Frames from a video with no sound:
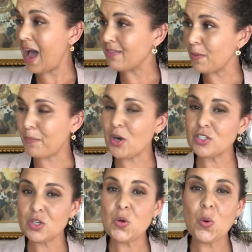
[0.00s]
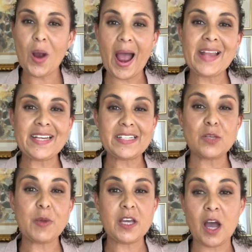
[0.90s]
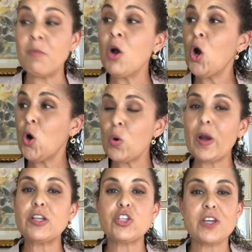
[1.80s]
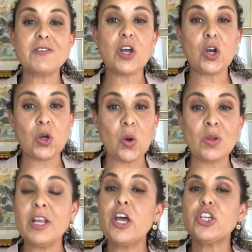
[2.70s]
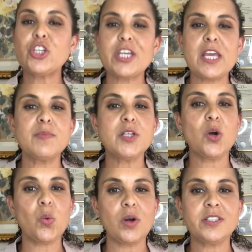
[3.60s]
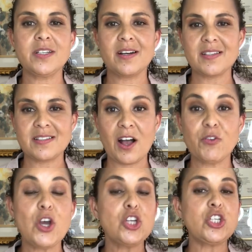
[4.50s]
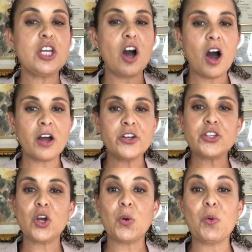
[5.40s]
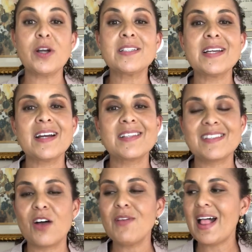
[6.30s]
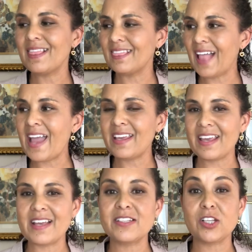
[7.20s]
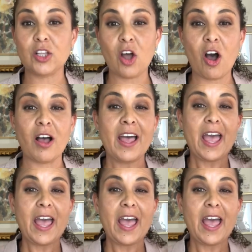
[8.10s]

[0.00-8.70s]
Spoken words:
the person who I need to become, who achieves her goal, she keeps her word to herself. She honors her word to herself like it's law.